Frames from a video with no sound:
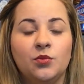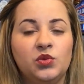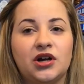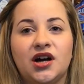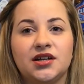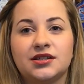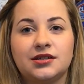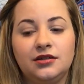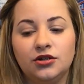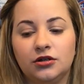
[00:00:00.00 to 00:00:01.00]

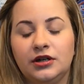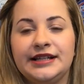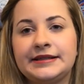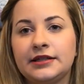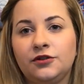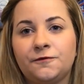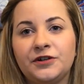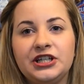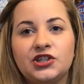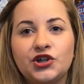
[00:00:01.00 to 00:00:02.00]
because it's still
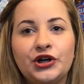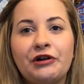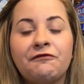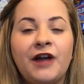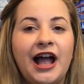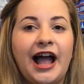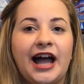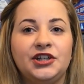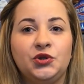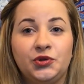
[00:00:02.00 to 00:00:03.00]
free stuff
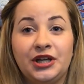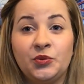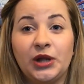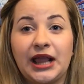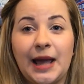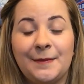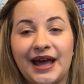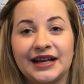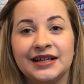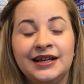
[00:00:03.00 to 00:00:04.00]
and it will get
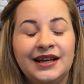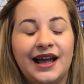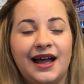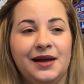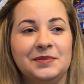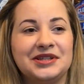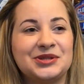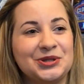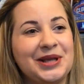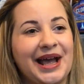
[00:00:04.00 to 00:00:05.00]
better.
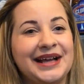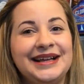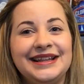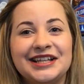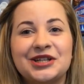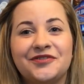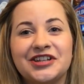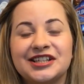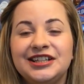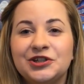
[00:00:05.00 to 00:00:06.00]
So yeah, this
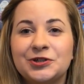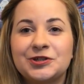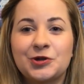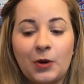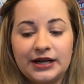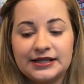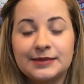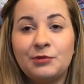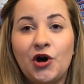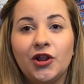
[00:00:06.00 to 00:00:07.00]
obviously looked quite
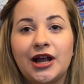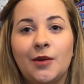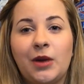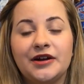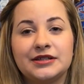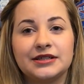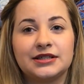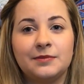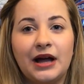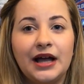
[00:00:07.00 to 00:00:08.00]
small in comparison
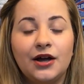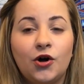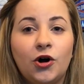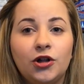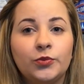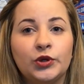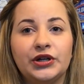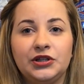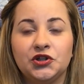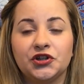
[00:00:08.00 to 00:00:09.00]
to my haul,
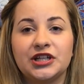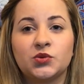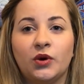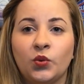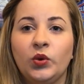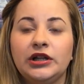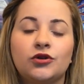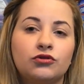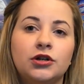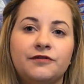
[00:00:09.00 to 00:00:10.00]
but this one
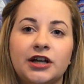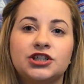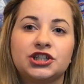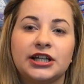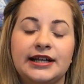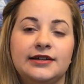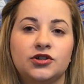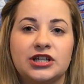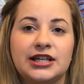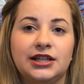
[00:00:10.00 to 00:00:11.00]
will grow eventually
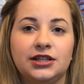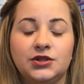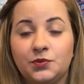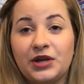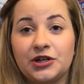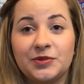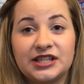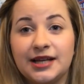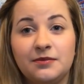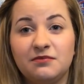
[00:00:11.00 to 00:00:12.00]
until you pick up
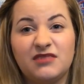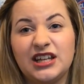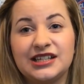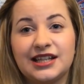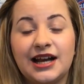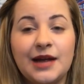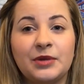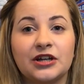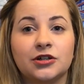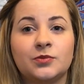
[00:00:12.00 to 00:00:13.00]
the same things that I
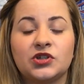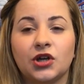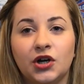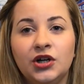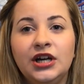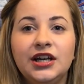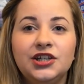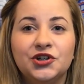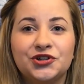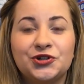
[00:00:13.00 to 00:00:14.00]
pick up, so
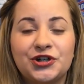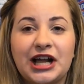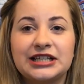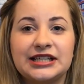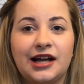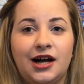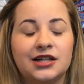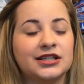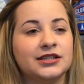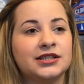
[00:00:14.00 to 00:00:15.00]
don't get
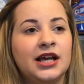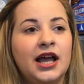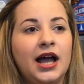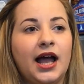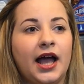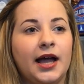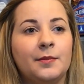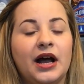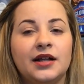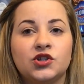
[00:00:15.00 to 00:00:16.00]
disheartened.
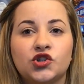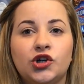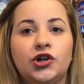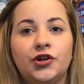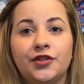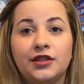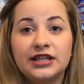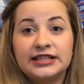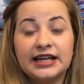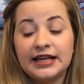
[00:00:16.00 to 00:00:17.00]
And so
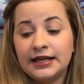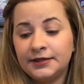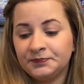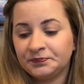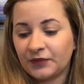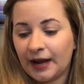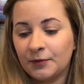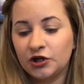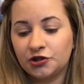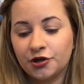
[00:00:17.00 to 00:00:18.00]
today
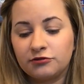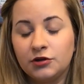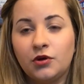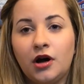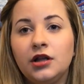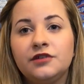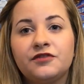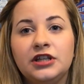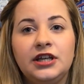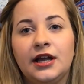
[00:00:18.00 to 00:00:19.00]
I'm going to go through all
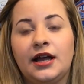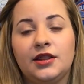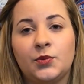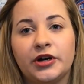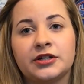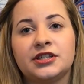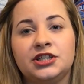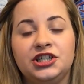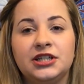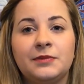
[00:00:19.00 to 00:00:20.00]
of the products
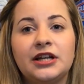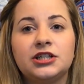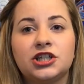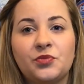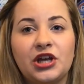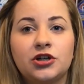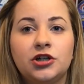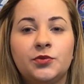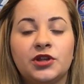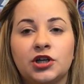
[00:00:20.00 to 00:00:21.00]
that she did manage to pick
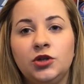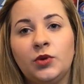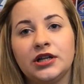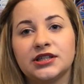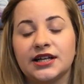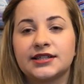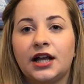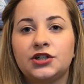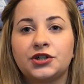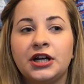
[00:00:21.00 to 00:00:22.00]
up, the coupons,
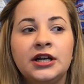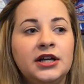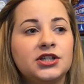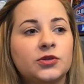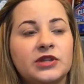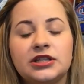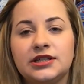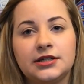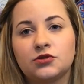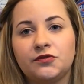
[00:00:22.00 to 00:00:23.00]
etc. Some of the
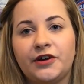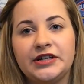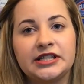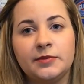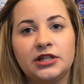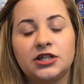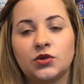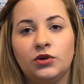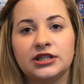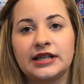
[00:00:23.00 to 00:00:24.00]
deals were very similar to
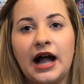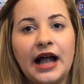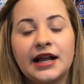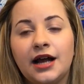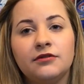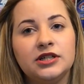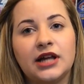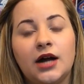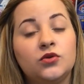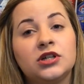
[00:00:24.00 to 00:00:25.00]
the ones that I carried
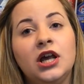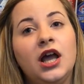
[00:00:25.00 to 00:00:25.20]
out.